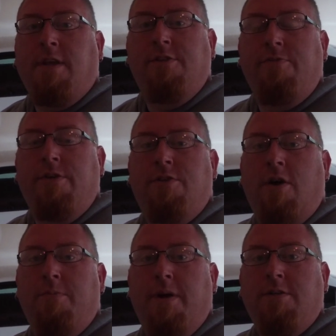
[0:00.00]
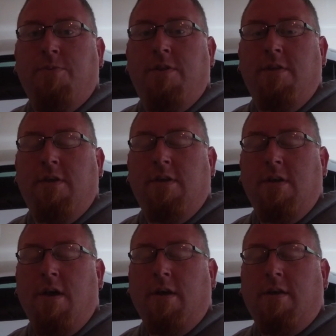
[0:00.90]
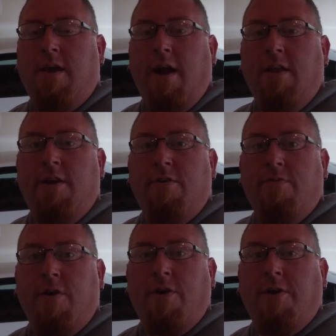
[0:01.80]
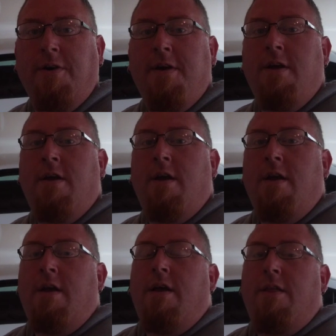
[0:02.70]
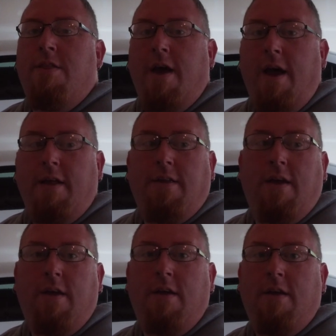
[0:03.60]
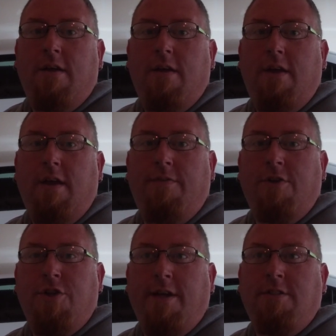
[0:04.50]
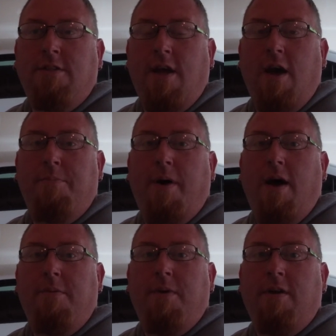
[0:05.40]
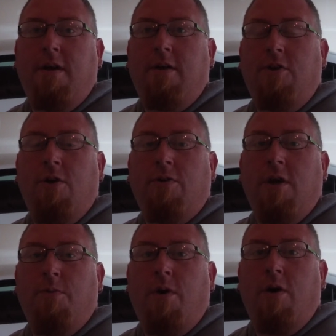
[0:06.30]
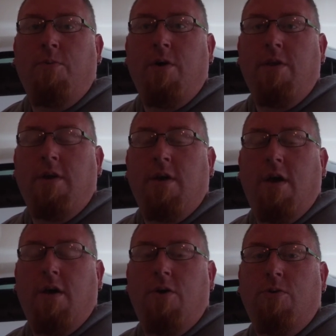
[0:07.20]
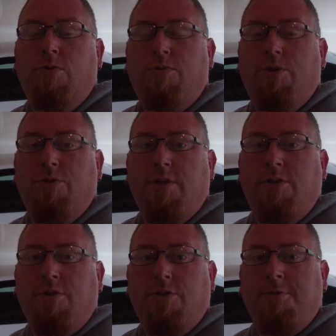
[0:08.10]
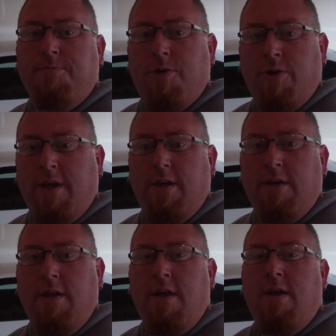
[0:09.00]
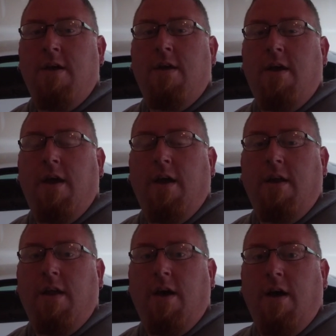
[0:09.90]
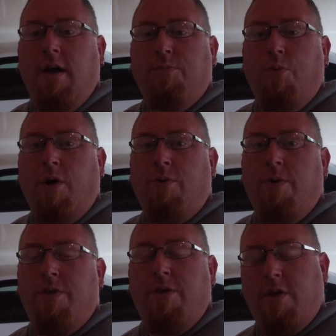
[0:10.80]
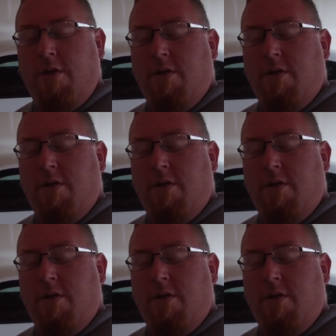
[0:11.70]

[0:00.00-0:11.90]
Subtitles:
is if you start messing with the catalytic converter. That, if you change the downpipe and you don't get one where the O2 sensors hook in and work with